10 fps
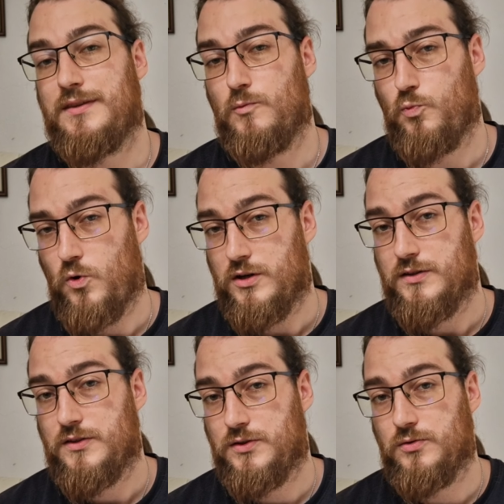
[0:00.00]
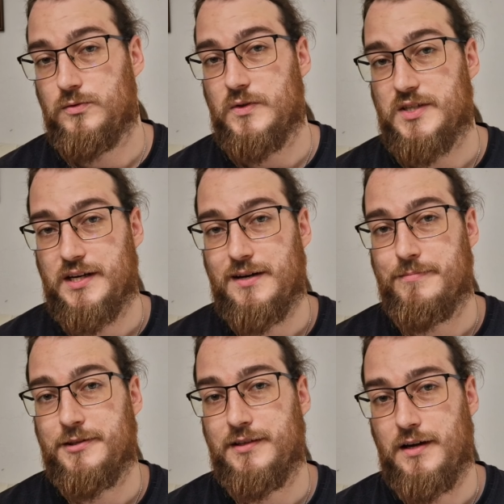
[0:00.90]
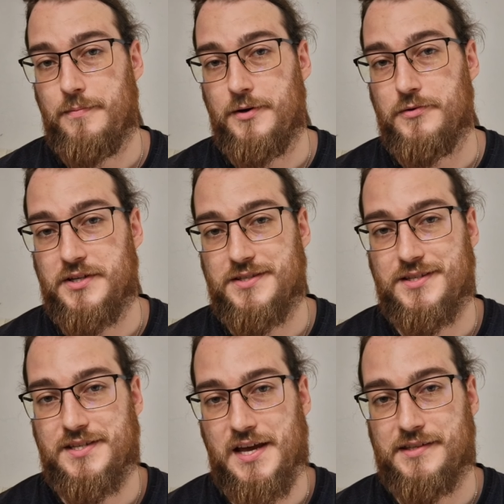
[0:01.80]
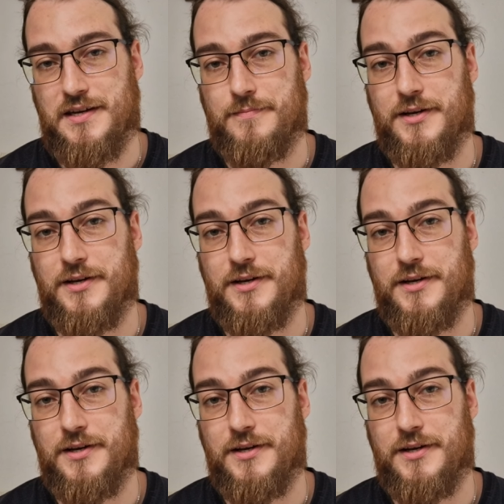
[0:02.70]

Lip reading: want to disrupt opponents' setup